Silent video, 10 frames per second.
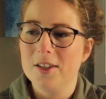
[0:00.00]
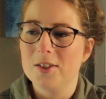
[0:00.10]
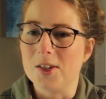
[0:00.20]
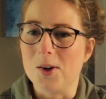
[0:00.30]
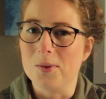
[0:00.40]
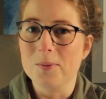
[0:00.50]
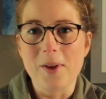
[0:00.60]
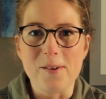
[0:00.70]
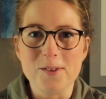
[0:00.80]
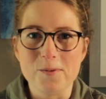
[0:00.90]
So
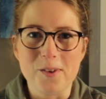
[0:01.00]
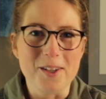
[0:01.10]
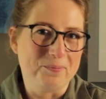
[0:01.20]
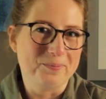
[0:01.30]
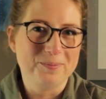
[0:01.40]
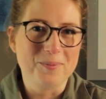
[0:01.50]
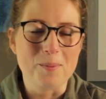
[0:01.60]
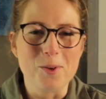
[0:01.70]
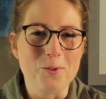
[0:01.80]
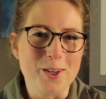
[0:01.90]
have some fun.
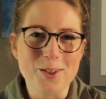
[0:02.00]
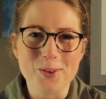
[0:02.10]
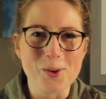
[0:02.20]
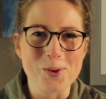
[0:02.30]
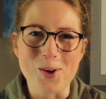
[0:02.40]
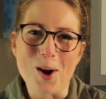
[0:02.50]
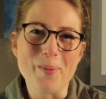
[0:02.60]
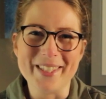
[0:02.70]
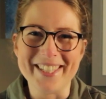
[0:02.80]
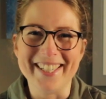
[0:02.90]
Befriend your local
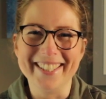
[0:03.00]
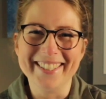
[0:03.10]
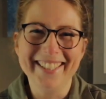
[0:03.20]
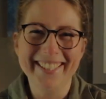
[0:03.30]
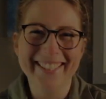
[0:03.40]
carpenter.